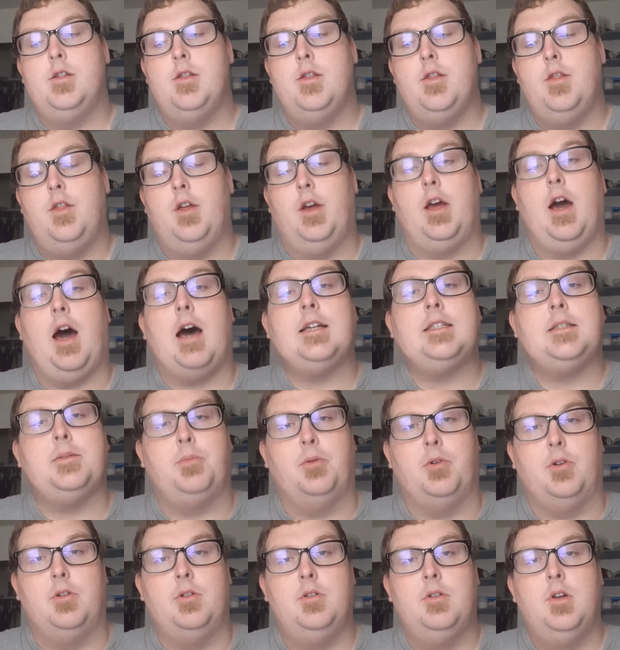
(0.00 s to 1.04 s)
the
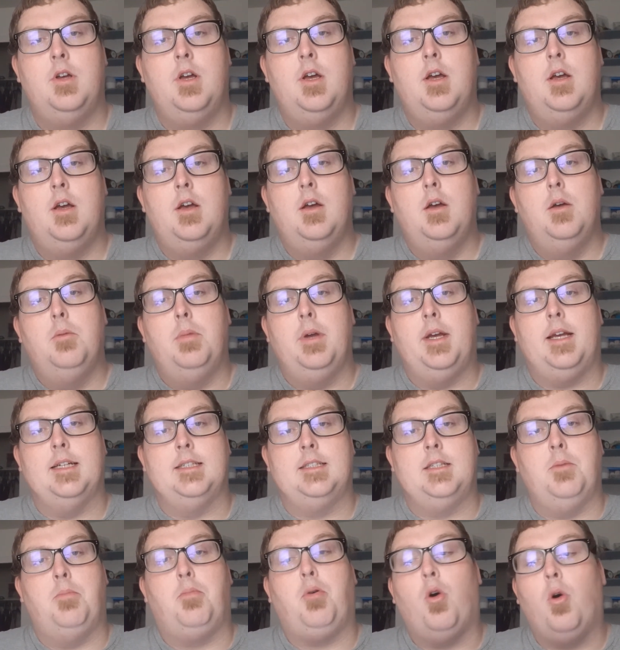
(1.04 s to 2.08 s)
gospel because
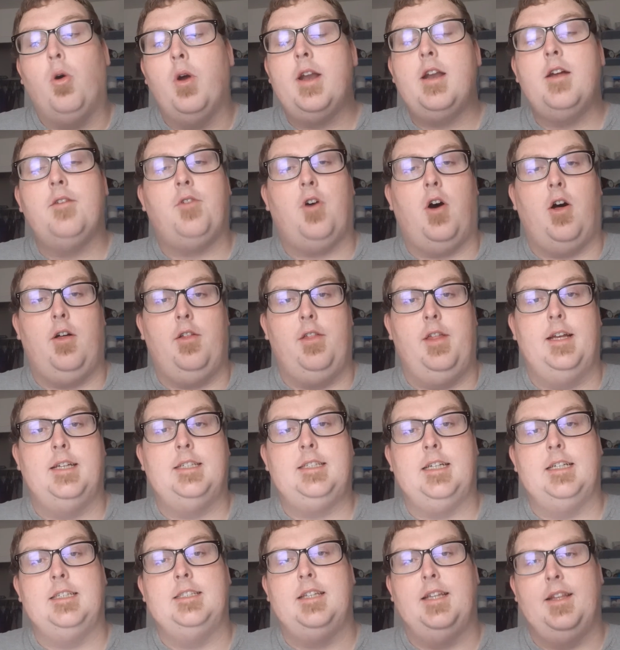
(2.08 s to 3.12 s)
the point of all this
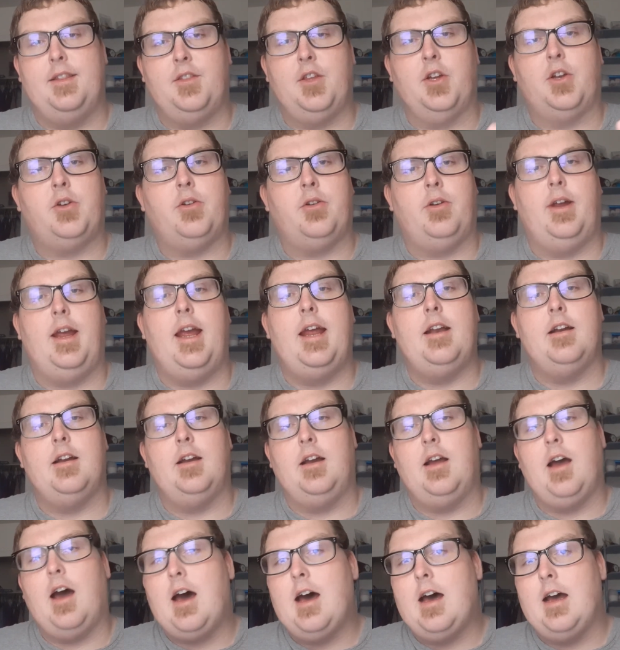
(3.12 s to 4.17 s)
is that the creator
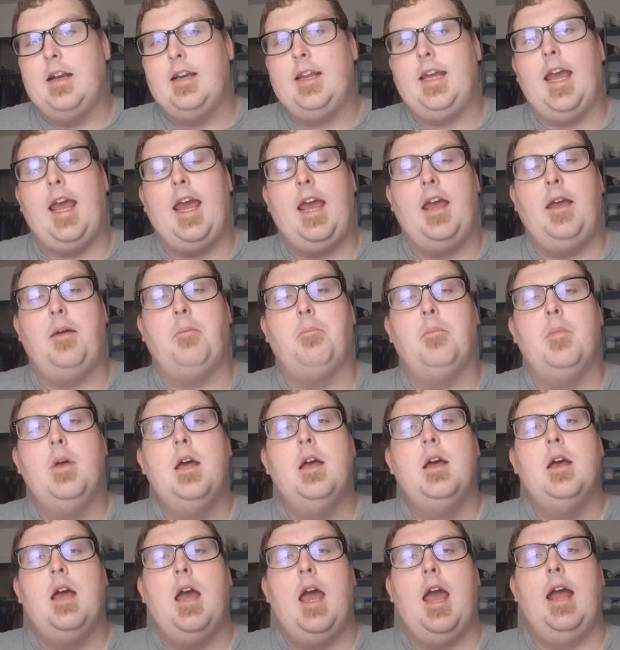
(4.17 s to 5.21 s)
god came
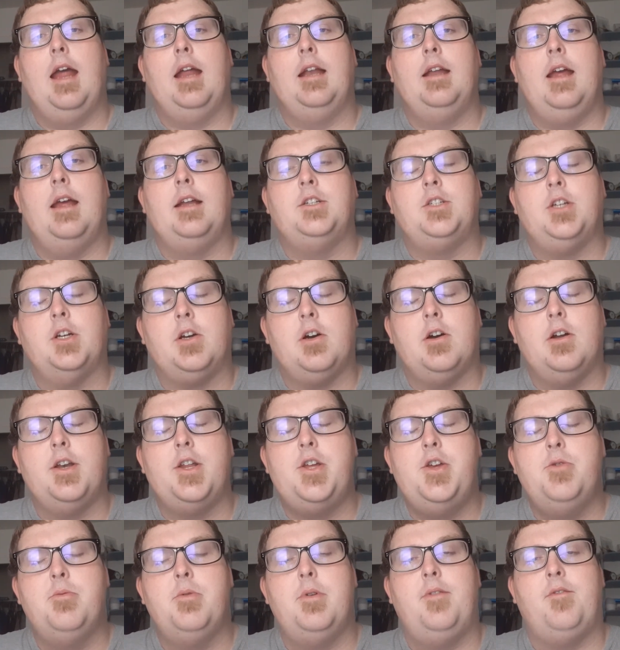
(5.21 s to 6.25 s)
and and took on
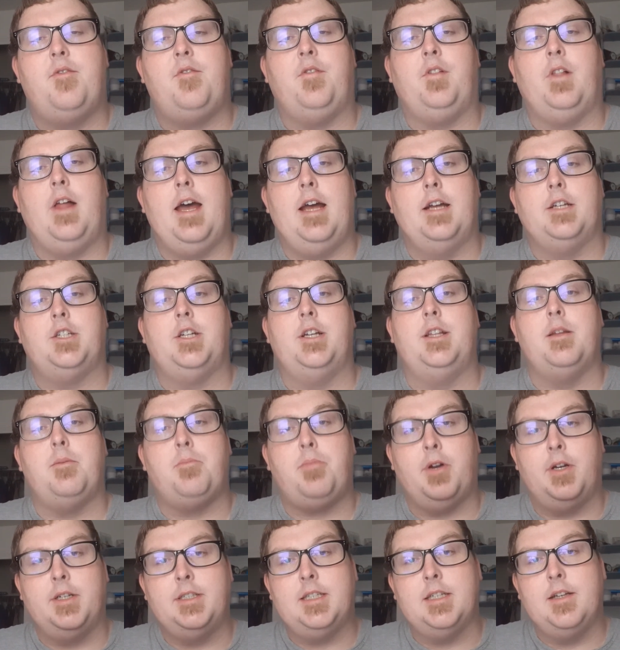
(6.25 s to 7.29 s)
human flesh in the
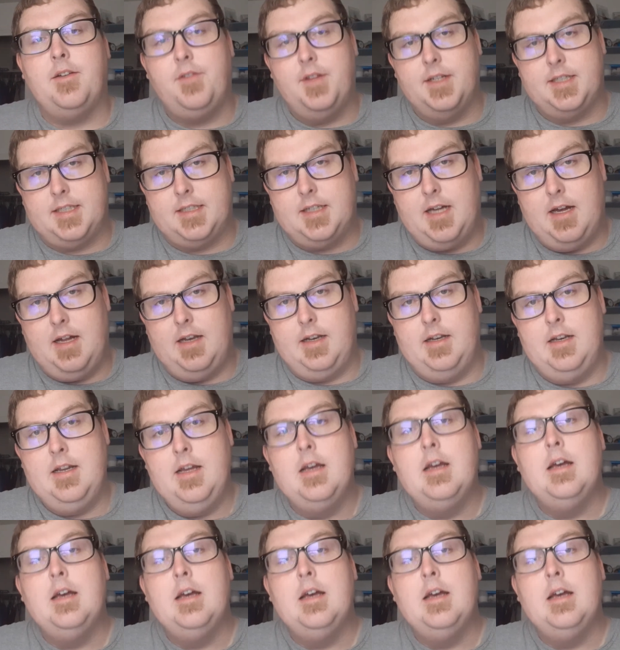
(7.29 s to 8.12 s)
person of the son